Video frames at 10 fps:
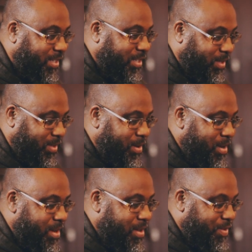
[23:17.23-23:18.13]
is
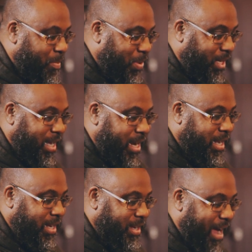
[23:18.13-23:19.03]
the
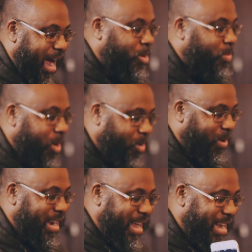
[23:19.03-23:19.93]
beginning. I don't know.
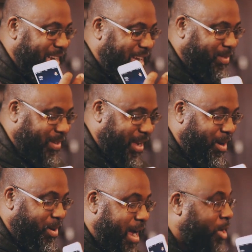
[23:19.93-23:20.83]

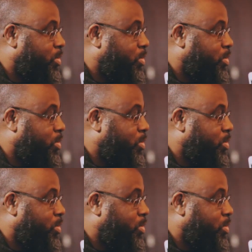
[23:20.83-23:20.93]
I